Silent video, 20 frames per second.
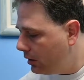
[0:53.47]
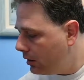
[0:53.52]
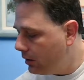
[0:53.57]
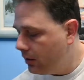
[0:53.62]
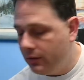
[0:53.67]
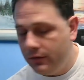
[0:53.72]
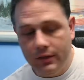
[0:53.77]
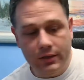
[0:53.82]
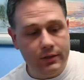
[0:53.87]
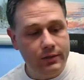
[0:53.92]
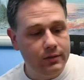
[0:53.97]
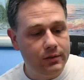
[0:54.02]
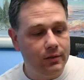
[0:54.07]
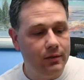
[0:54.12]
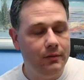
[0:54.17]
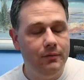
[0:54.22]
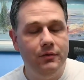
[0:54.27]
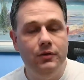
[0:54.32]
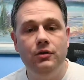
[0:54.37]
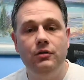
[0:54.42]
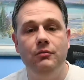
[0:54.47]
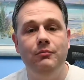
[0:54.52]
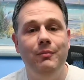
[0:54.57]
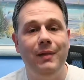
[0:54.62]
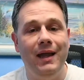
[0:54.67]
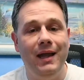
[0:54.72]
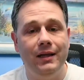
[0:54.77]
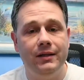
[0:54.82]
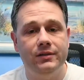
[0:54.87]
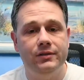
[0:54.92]
This new
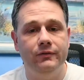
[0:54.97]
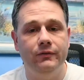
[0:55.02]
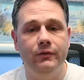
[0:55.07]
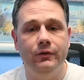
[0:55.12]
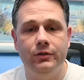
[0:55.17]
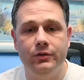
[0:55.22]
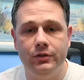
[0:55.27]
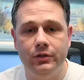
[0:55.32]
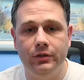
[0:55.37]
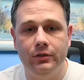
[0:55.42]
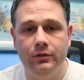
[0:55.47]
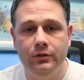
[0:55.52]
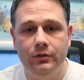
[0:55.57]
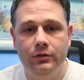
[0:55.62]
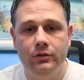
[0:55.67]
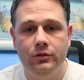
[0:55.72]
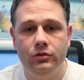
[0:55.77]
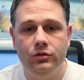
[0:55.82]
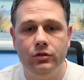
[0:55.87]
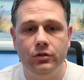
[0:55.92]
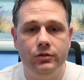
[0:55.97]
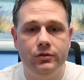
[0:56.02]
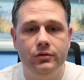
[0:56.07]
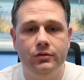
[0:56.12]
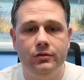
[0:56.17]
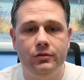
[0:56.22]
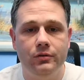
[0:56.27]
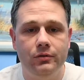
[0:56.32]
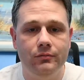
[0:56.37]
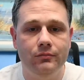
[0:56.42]
Max version should,
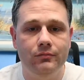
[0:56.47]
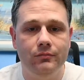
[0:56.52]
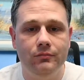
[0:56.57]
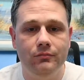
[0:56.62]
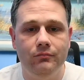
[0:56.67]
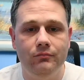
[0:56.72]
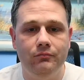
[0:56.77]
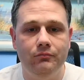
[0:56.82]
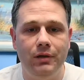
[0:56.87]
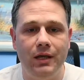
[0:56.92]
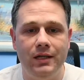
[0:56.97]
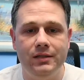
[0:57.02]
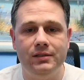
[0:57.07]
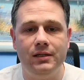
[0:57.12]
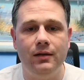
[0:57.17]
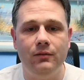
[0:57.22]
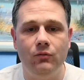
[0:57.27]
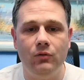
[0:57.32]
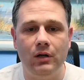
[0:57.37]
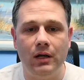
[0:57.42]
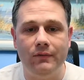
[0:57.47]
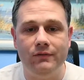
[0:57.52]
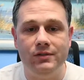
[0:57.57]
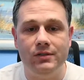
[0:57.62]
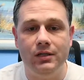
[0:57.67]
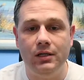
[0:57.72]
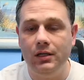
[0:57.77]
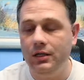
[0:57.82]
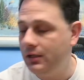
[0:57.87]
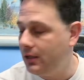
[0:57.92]
based on what I've
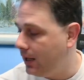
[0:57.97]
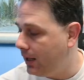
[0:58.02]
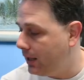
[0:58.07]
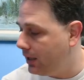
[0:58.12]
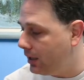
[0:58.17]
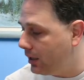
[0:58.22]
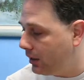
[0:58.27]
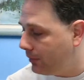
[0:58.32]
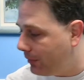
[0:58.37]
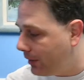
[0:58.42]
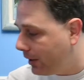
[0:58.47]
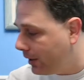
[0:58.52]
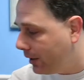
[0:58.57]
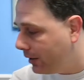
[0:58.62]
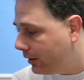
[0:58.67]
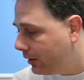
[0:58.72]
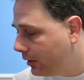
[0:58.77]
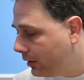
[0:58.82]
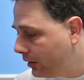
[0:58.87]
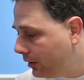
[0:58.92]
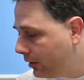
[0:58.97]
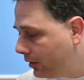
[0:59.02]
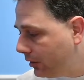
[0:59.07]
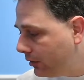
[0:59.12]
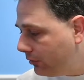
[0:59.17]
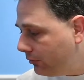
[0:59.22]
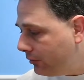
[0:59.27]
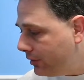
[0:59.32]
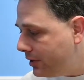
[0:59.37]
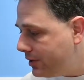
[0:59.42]
seen and on my
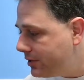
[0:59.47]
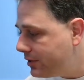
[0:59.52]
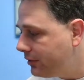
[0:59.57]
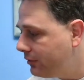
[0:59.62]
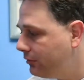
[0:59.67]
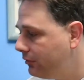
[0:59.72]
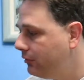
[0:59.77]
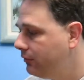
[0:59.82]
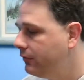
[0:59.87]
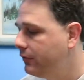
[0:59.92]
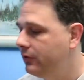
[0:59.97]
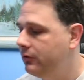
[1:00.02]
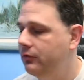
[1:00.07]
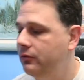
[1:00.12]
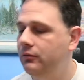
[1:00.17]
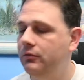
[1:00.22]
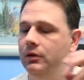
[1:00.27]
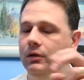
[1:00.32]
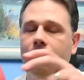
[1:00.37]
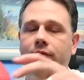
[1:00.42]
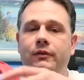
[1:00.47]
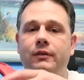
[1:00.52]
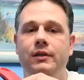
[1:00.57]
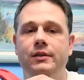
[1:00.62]
recent review of the